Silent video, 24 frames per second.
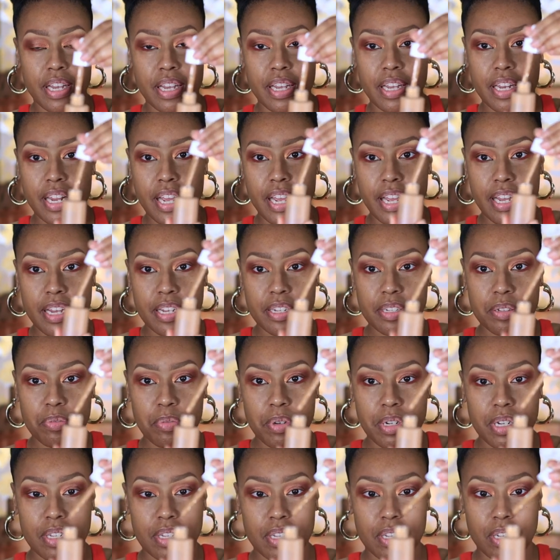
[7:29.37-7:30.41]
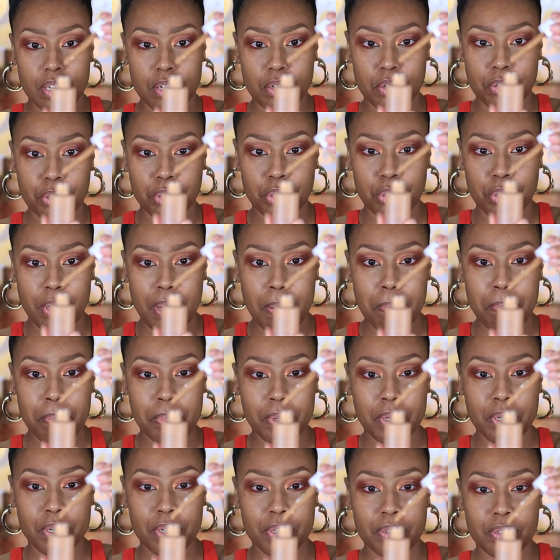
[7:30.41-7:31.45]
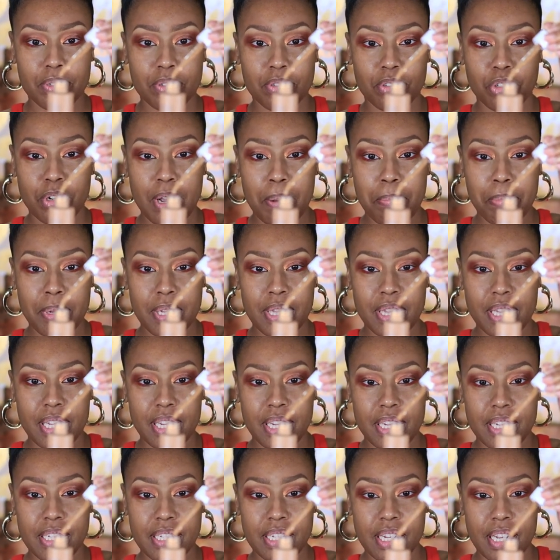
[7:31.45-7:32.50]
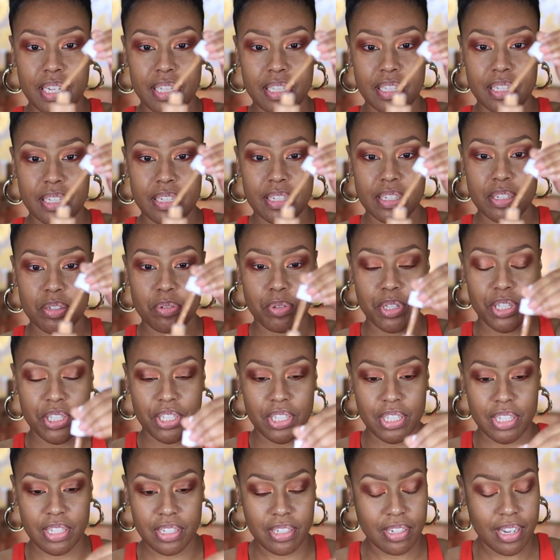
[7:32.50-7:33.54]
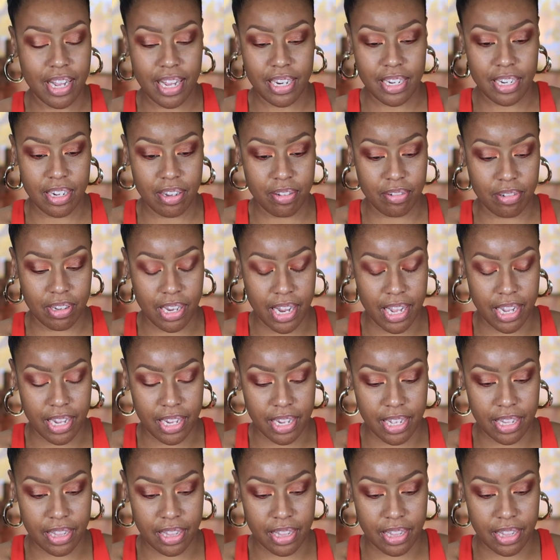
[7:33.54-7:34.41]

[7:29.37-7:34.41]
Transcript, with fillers: it has one of the little droplet droplet things like this, which I don't like.